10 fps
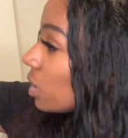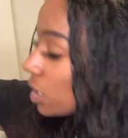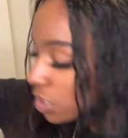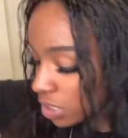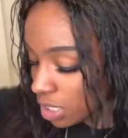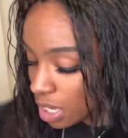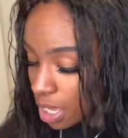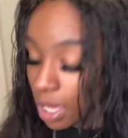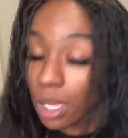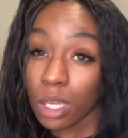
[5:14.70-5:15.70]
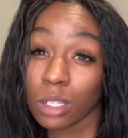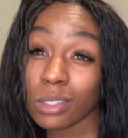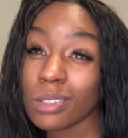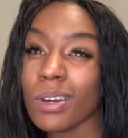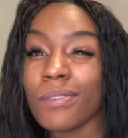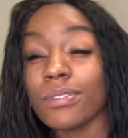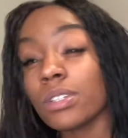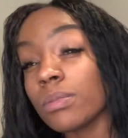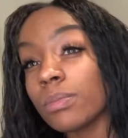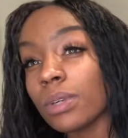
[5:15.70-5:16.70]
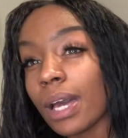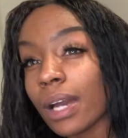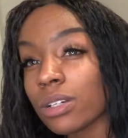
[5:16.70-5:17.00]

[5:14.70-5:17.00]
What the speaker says: circulation, and so you have some